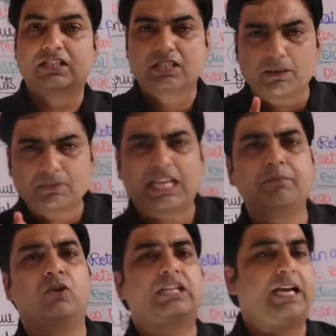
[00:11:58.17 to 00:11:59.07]

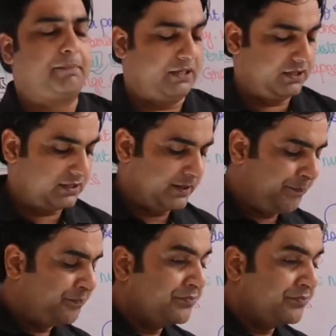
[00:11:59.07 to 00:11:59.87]
Sometime what happens,